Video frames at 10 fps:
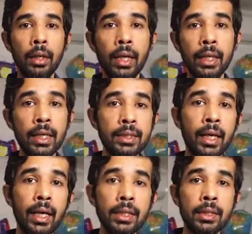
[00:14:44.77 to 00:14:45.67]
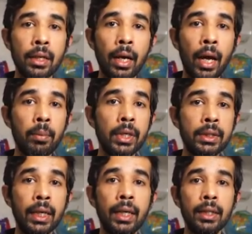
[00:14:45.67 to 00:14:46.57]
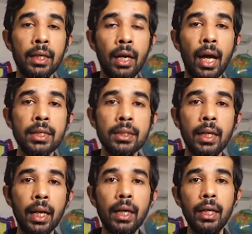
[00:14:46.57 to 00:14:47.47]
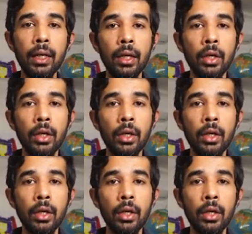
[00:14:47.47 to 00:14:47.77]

In this case, I'm injecting the class directly.